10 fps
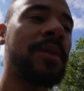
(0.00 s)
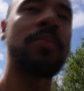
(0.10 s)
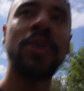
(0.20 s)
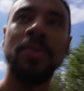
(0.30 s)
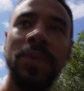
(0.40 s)

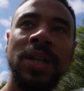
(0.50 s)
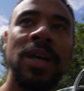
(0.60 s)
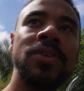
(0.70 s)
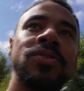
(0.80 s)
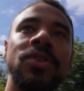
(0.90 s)
But it'd be
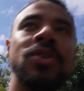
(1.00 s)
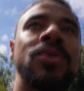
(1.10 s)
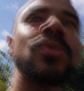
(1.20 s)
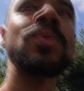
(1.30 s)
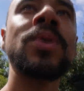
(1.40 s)
nice to
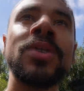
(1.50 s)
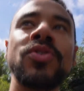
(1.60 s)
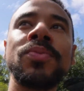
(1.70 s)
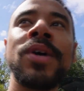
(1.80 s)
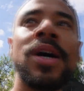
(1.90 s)
do
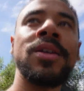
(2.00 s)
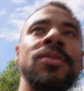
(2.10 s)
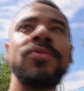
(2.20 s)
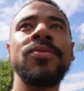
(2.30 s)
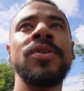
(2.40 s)
some kind
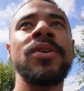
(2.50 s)
of